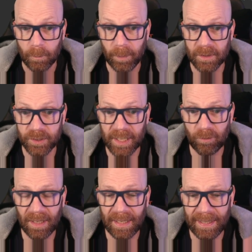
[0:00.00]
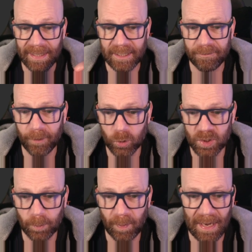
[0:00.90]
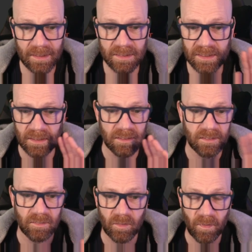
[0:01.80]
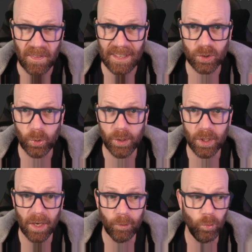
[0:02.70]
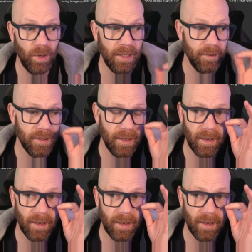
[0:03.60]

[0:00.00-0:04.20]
But generally, it defaults to balanced. That's all you kind of really